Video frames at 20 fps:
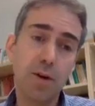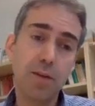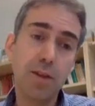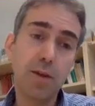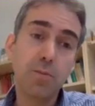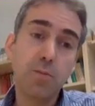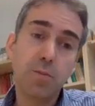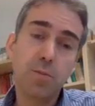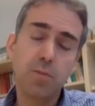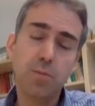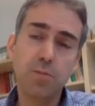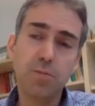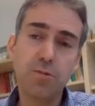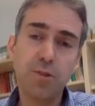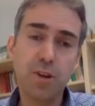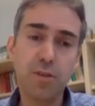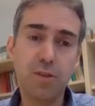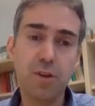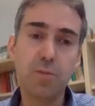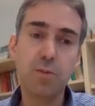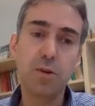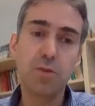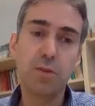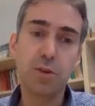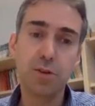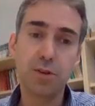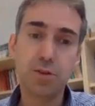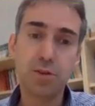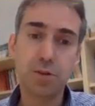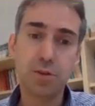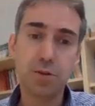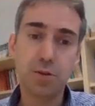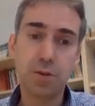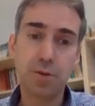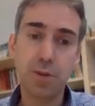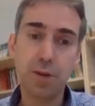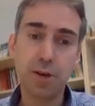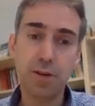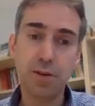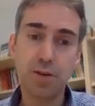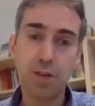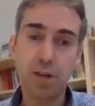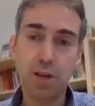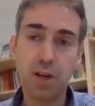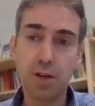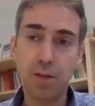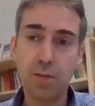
And then briefly move on to talk about